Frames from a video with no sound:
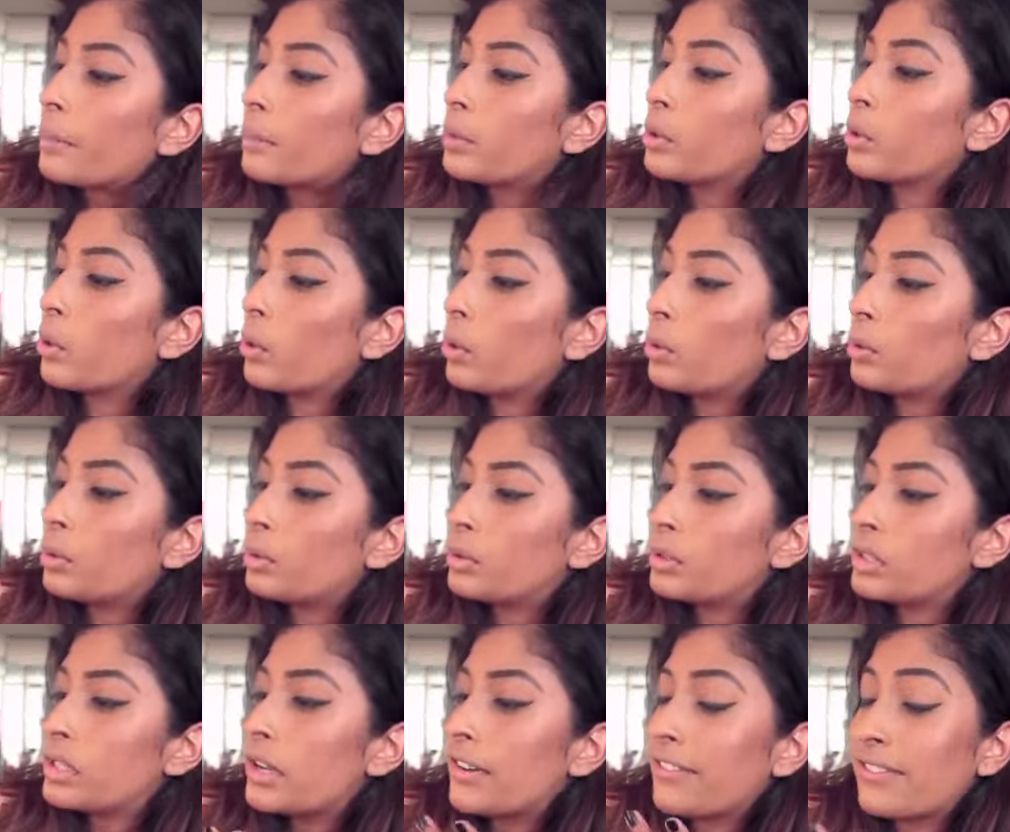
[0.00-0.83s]

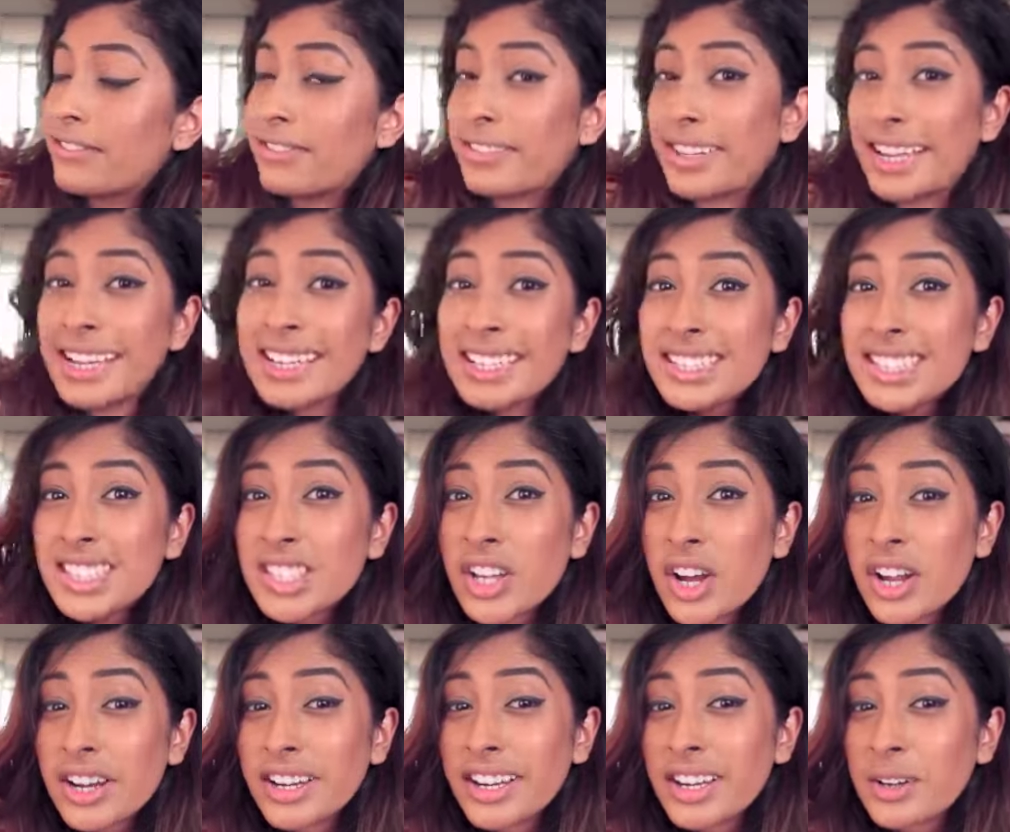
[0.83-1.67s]
gold flecks
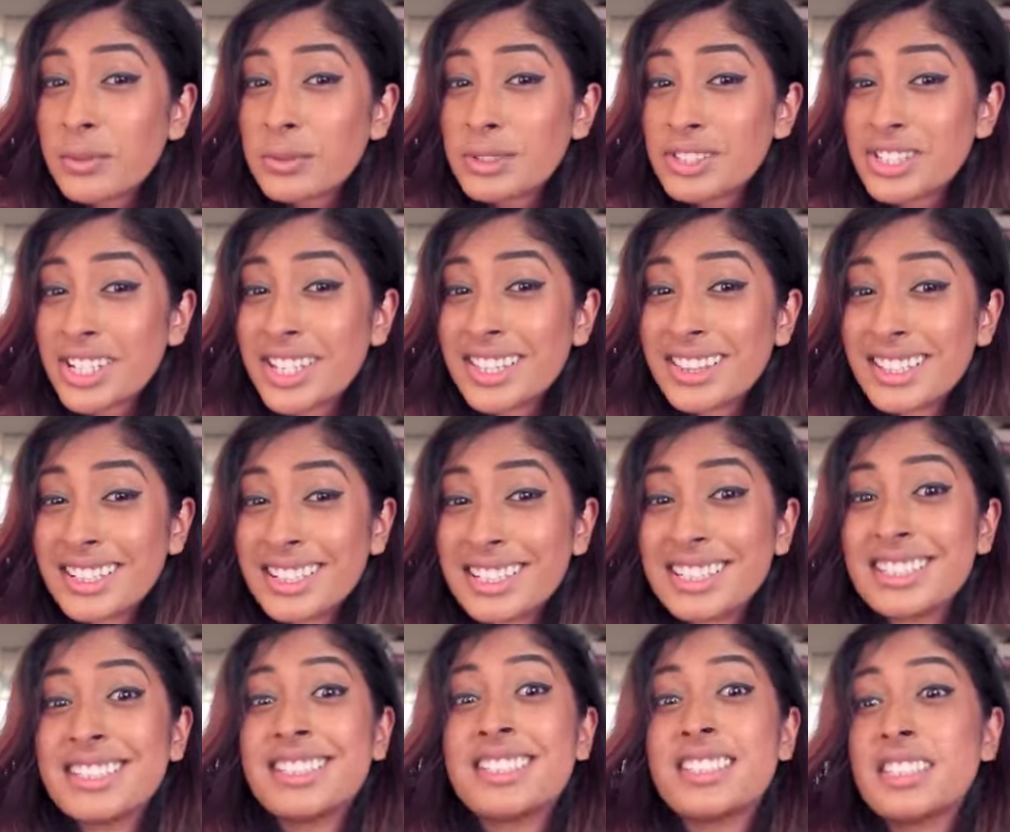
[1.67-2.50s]
on it, which I think
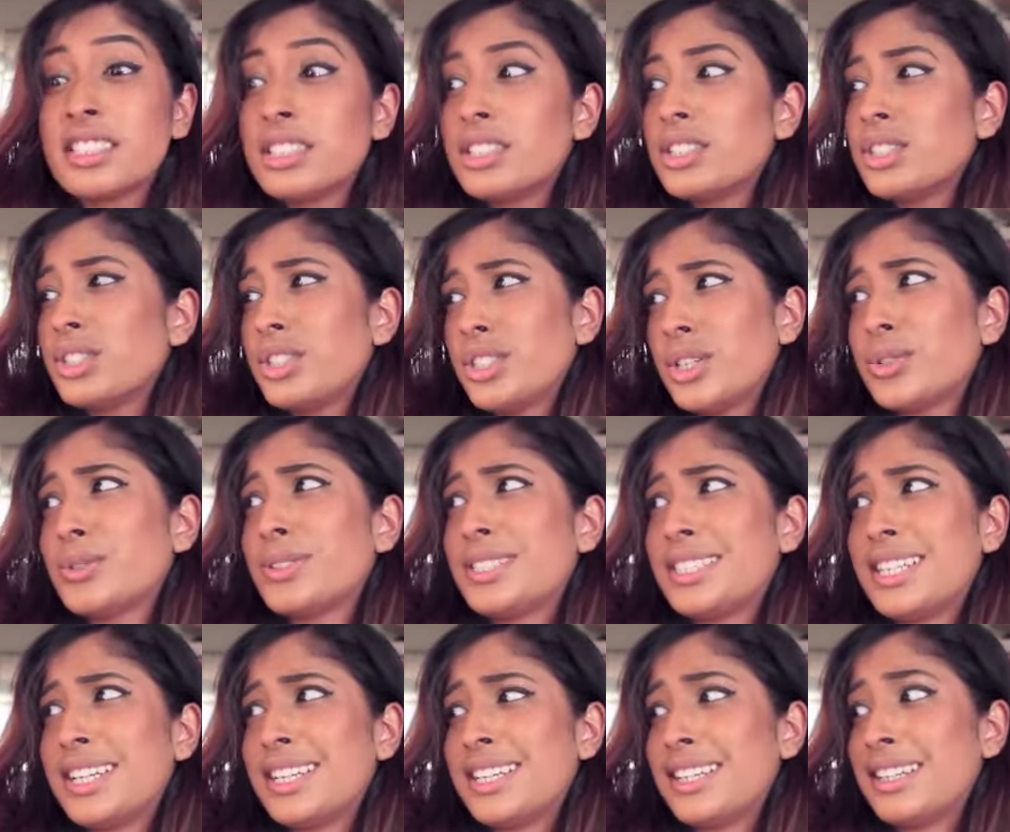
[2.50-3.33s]
is so
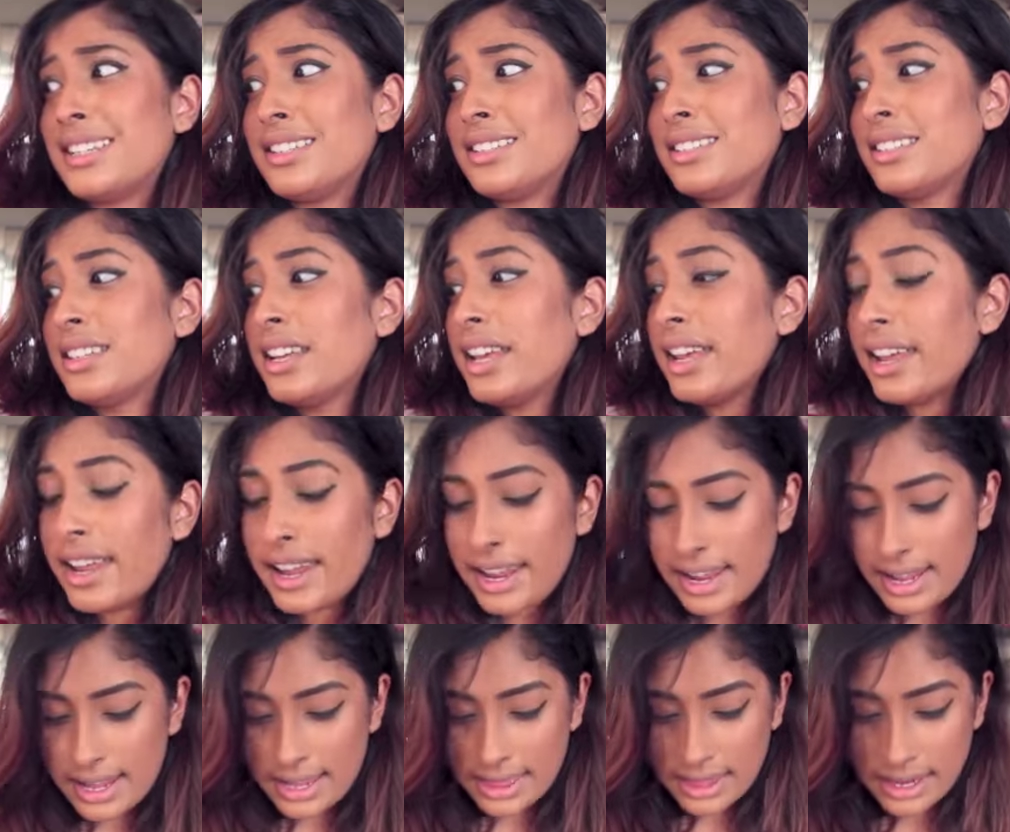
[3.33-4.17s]
stunning.
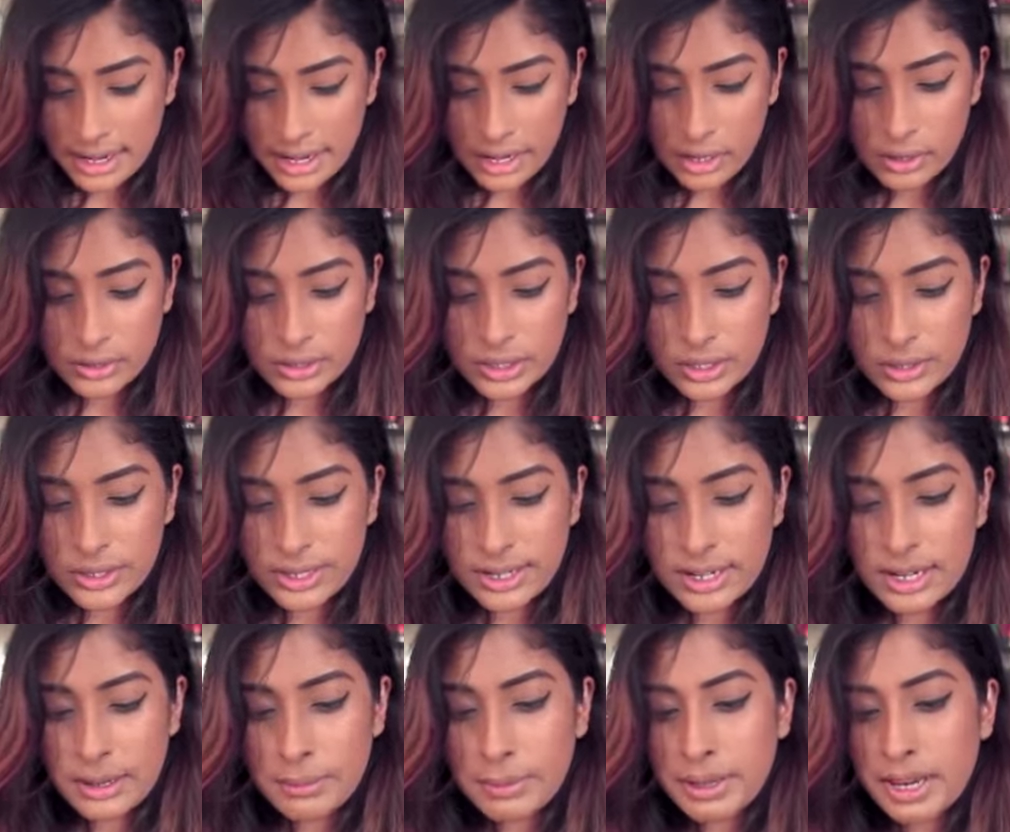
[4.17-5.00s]
And then I also
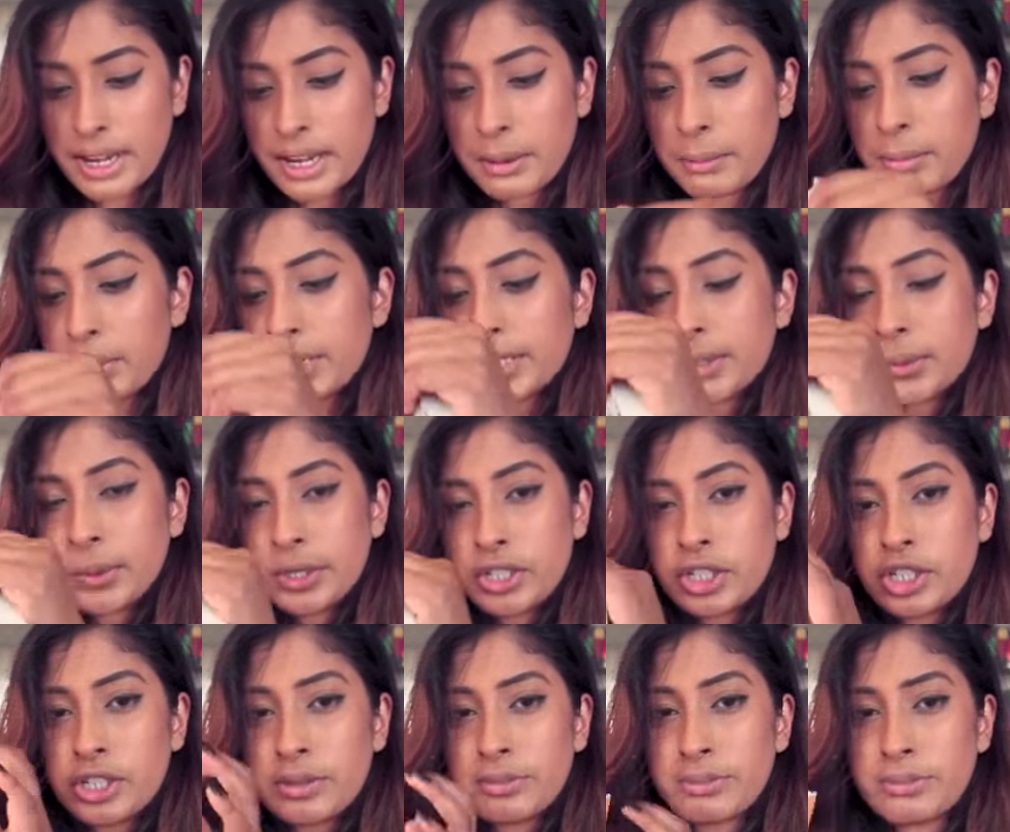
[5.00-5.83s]
ended up getting
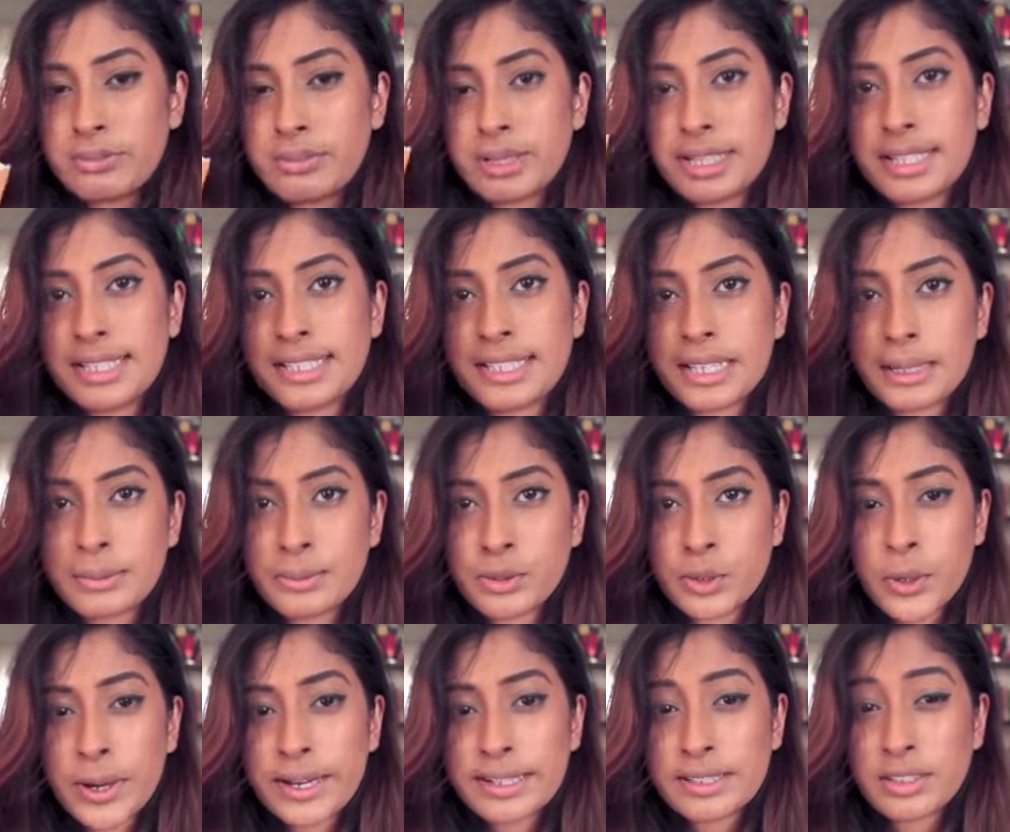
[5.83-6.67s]
Persuasion because I'm
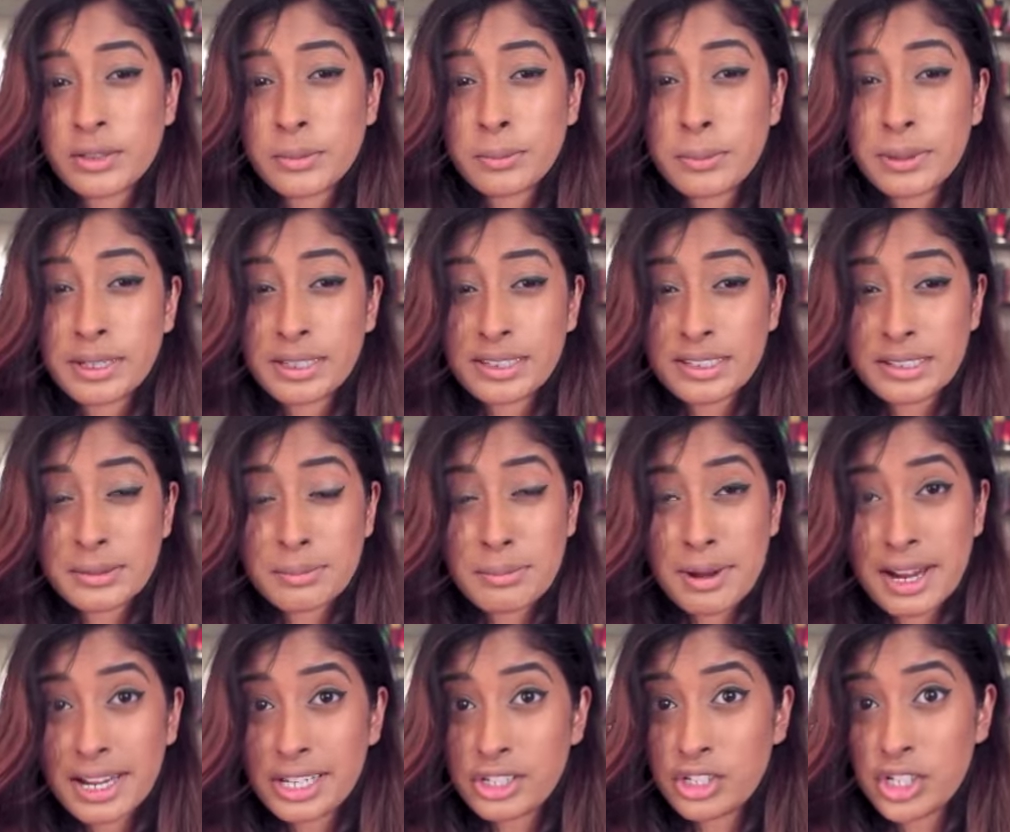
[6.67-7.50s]
trying to build
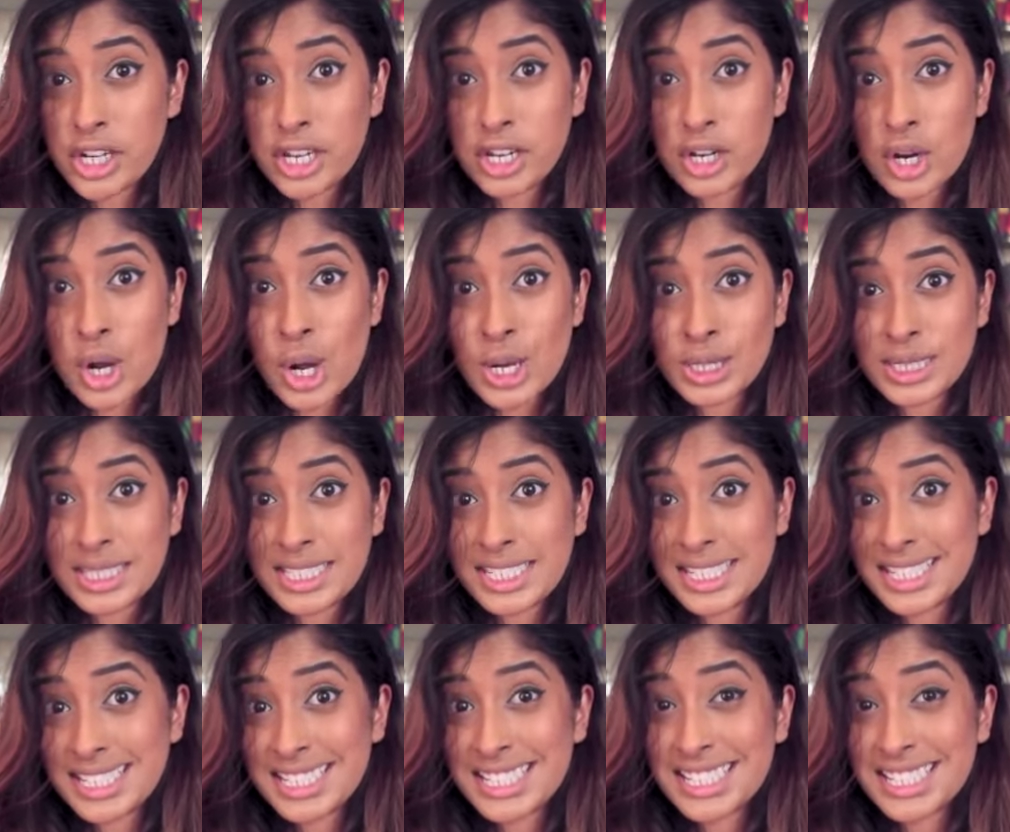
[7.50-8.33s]
my Jane Austen